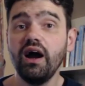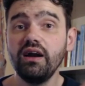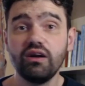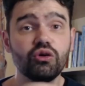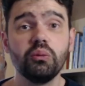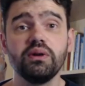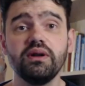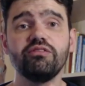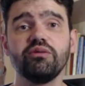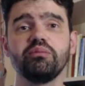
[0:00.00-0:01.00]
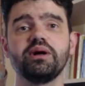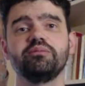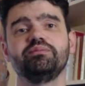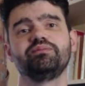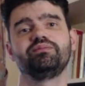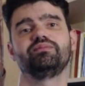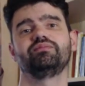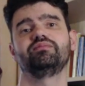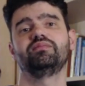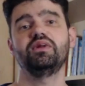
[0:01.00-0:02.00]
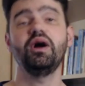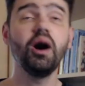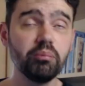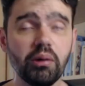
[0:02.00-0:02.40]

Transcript: And I'd come up with a different plan. I